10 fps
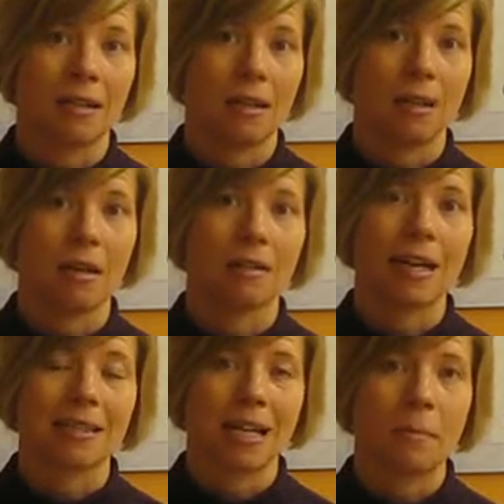in
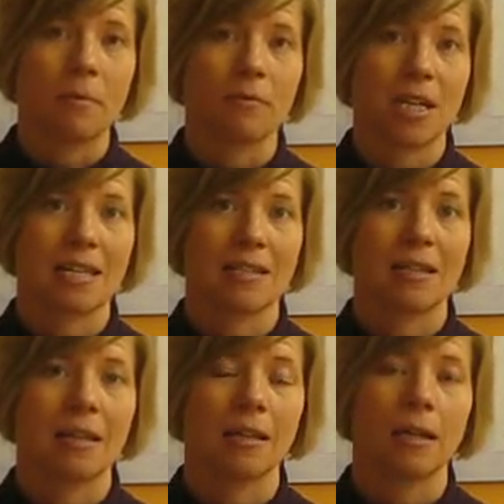that type of
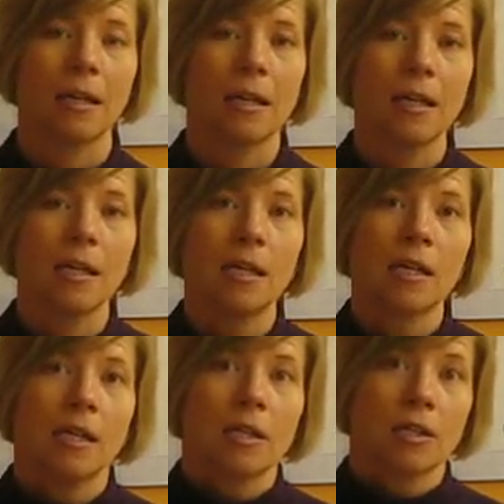testing.
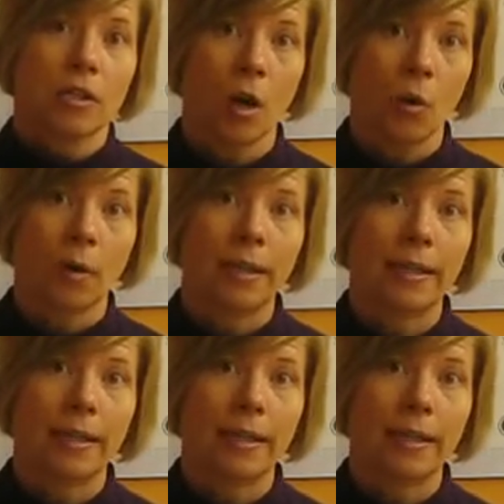So